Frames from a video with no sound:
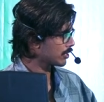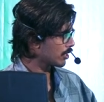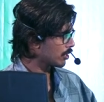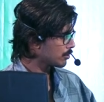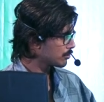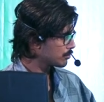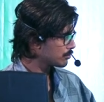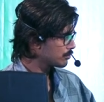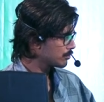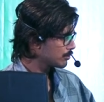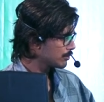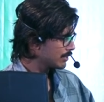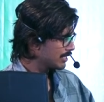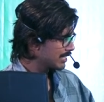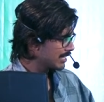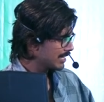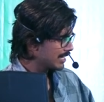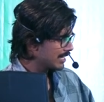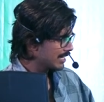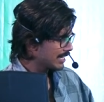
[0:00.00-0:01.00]
now
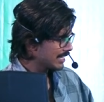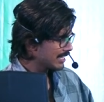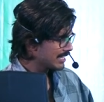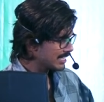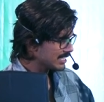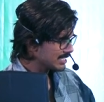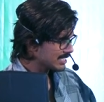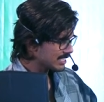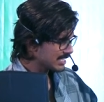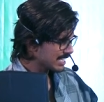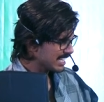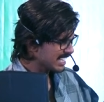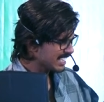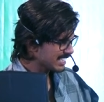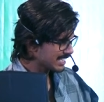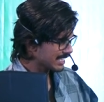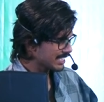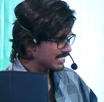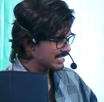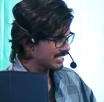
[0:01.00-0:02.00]
it is
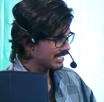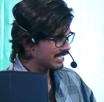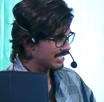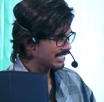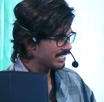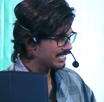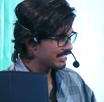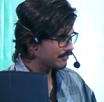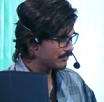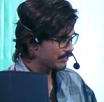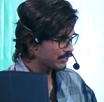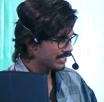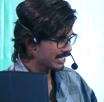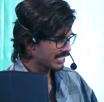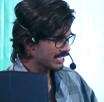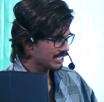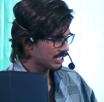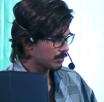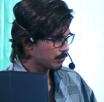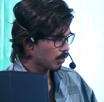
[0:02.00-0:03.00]
increasingly
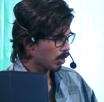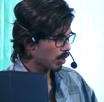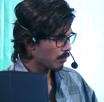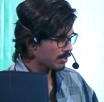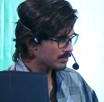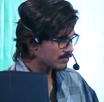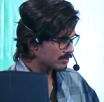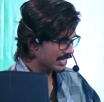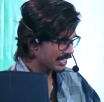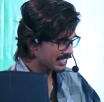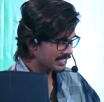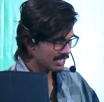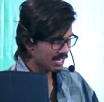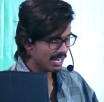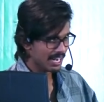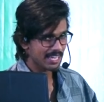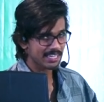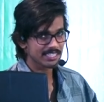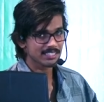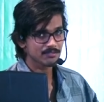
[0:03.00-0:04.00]
difficult the problems
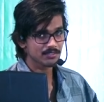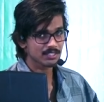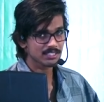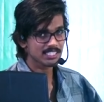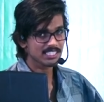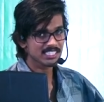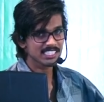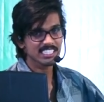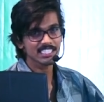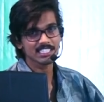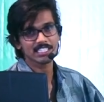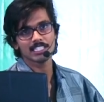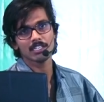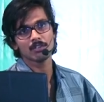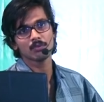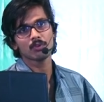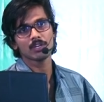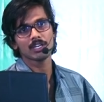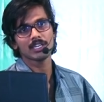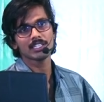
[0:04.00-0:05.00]
underlying with this
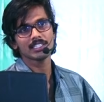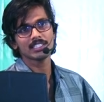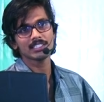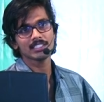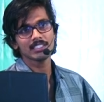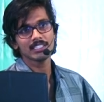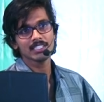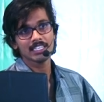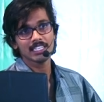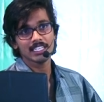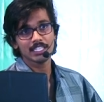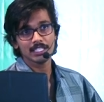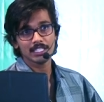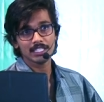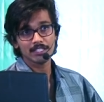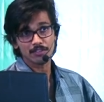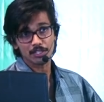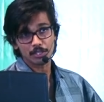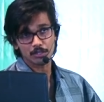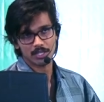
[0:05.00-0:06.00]
digital world
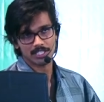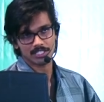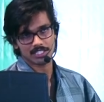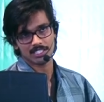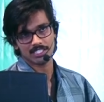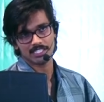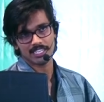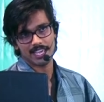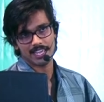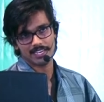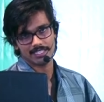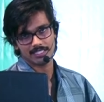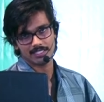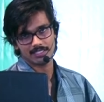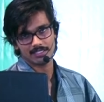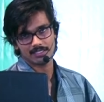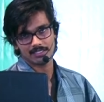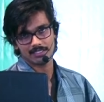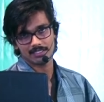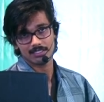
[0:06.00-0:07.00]
even to understand
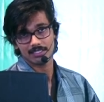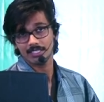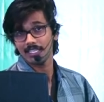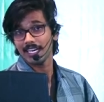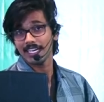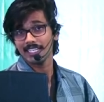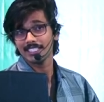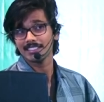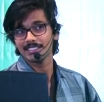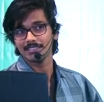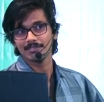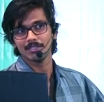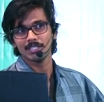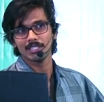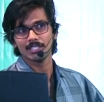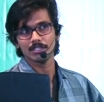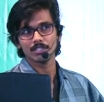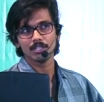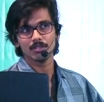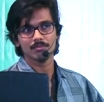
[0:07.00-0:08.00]
and
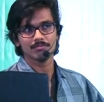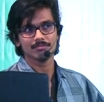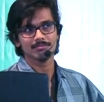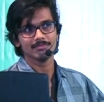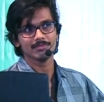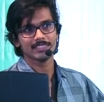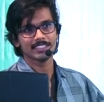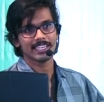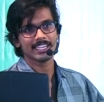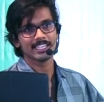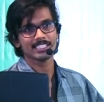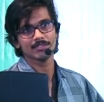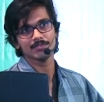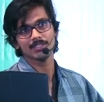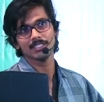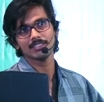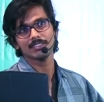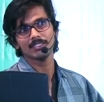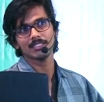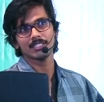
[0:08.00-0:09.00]
uh, now the case
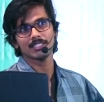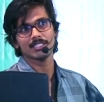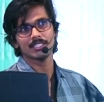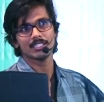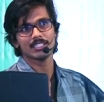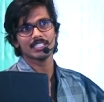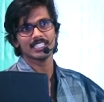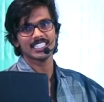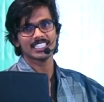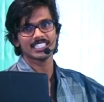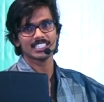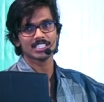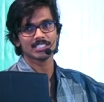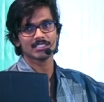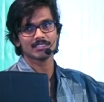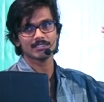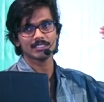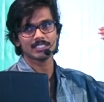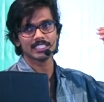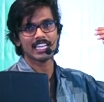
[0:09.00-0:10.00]
with uh,
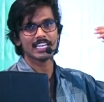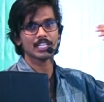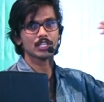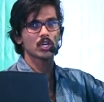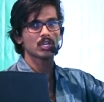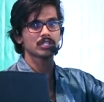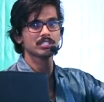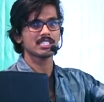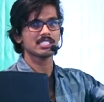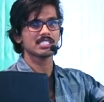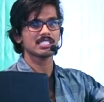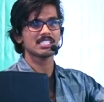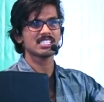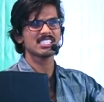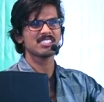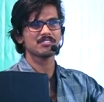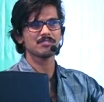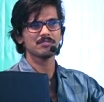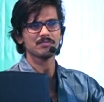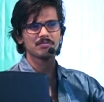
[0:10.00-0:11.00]
telling others
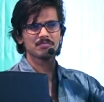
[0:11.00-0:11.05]
is